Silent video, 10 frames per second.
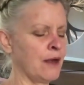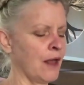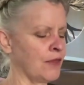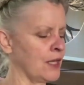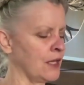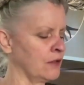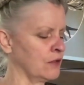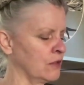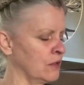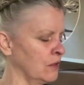
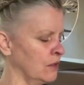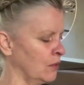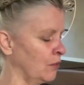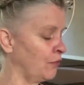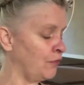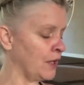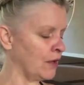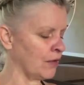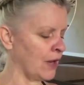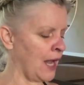nothing to
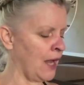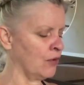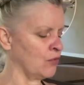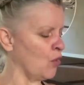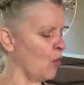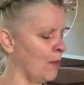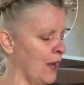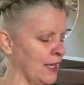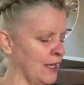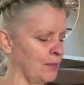figure out,
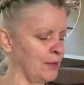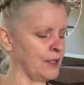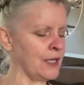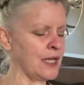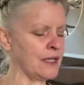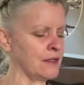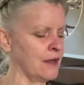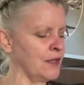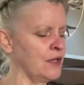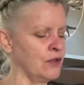nobody to please,
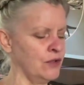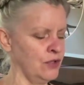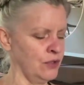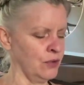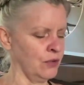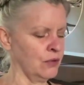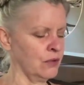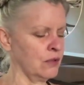nothing to do.